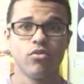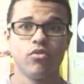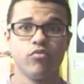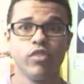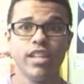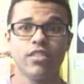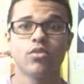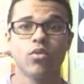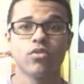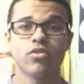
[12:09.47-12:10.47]
the
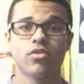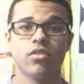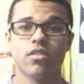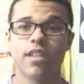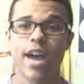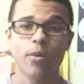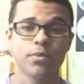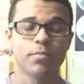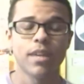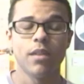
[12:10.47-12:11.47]
resources and
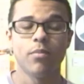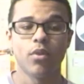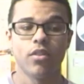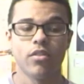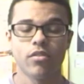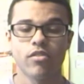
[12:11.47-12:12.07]
helps people and